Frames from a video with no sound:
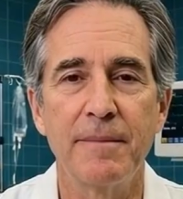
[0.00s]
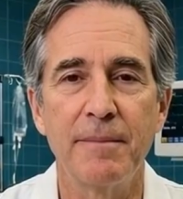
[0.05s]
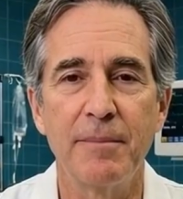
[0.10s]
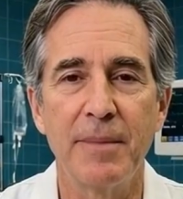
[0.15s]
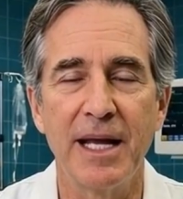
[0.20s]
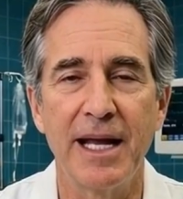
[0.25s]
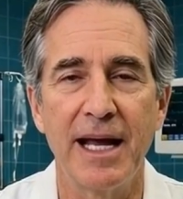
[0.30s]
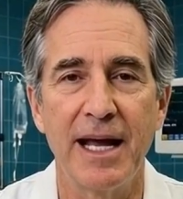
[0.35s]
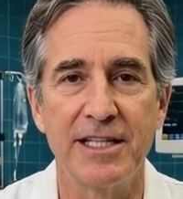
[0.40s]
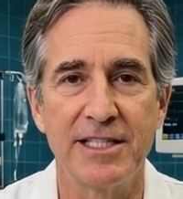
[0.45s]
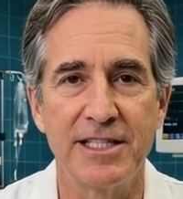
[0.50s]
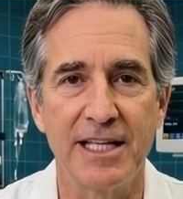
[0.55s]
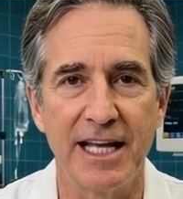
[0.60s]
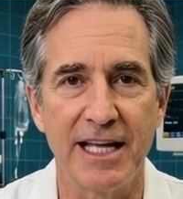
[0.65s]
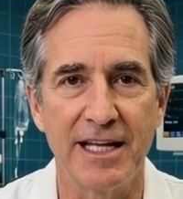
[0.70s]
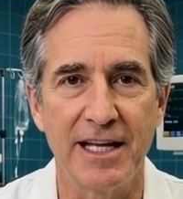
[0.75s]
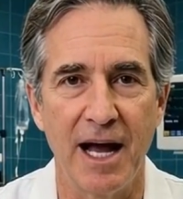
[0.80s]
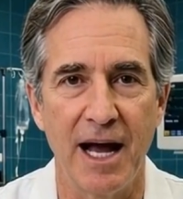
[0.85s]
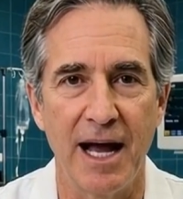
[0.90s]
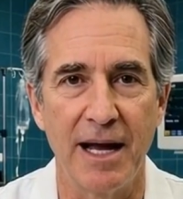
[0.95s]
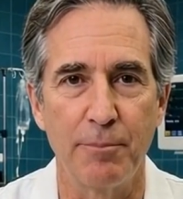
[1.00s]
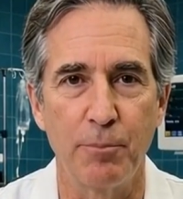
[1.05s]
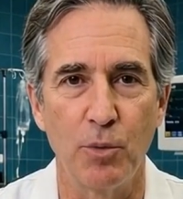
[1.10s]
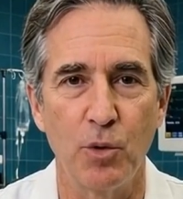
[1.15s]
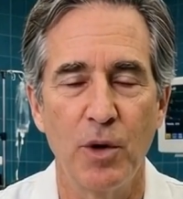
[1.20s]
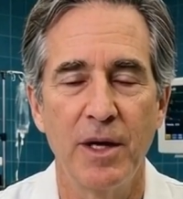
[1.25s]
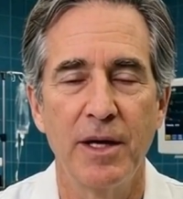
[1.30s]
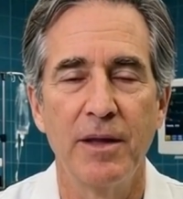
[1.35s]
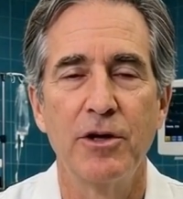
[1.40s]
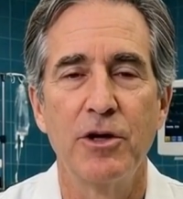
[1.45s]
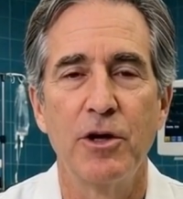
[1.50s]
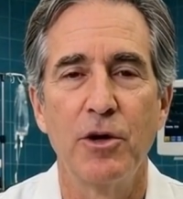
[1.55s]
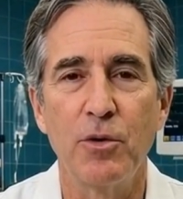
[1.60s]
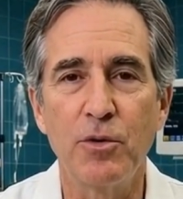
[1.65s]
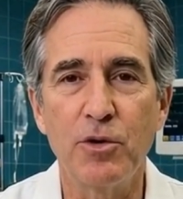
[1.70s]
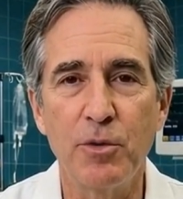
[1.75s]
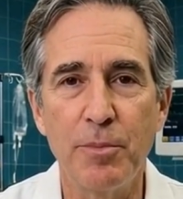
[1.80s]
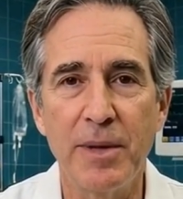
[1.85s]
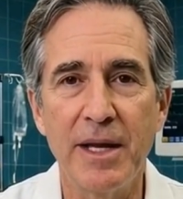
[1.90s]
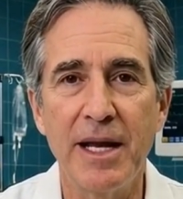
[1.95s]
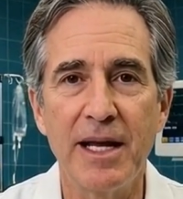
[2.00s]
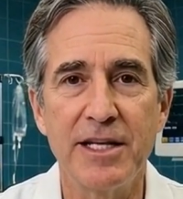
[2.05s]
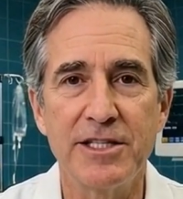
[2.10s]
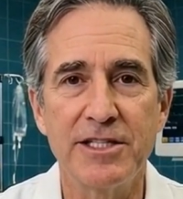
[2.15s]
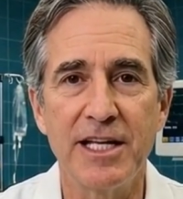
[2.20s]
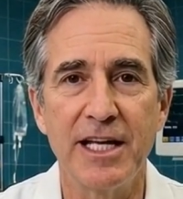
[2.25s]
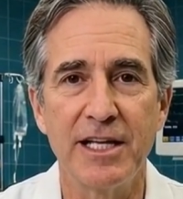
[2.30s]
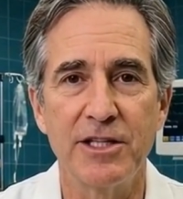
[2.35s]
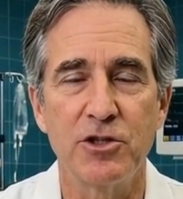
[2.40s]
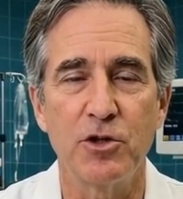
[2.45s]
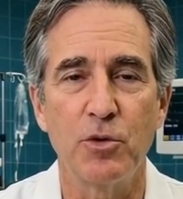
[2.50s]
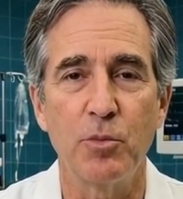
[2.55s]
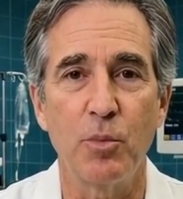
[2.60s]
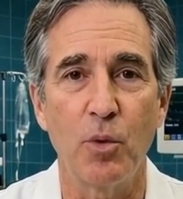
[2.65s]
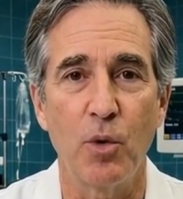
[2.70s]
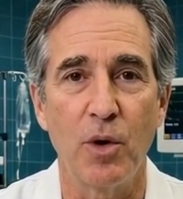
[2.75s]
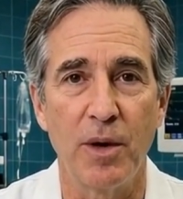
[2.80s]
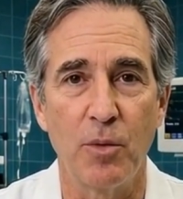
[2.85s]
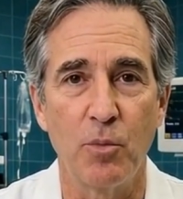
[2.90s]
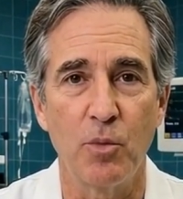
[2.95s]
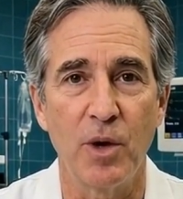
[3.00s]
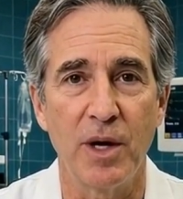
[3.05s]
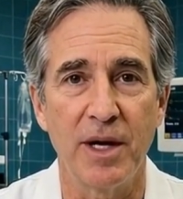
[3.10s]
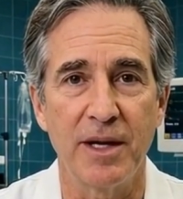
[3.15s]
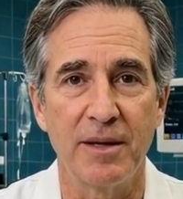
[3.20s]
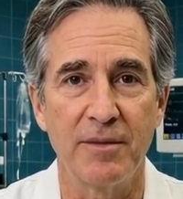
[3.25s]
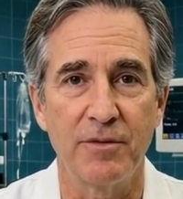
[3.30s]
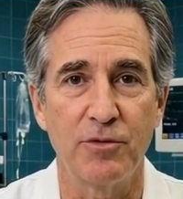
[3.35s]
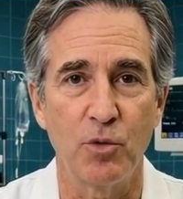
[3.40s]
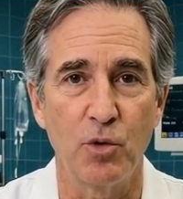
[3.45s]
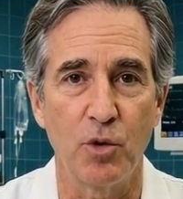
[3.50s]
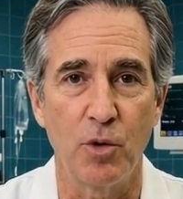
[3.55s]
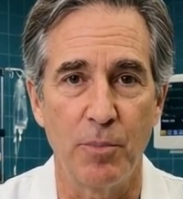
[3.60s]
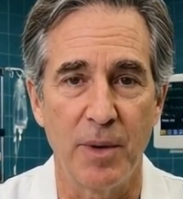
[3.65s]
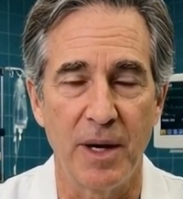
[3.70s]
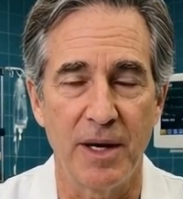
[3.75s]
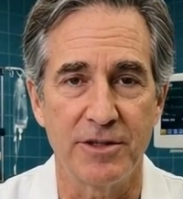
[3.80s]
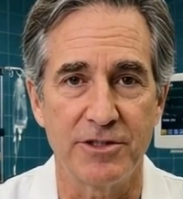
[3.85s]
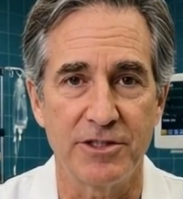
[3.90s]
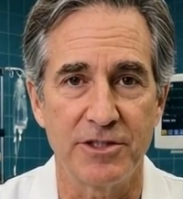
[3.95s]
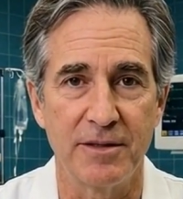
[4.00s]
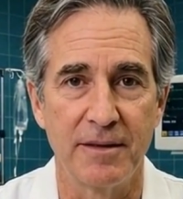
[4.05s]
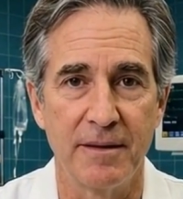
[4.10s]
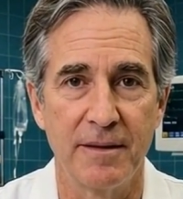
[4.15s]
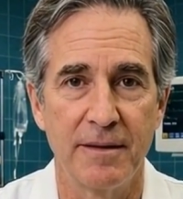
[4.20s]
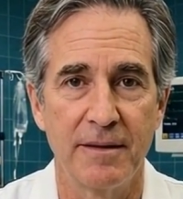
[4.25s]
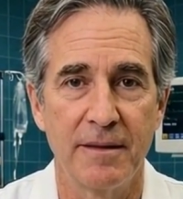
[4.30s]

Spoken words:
PSA 9.2 to PSA 2.1 in 4 months.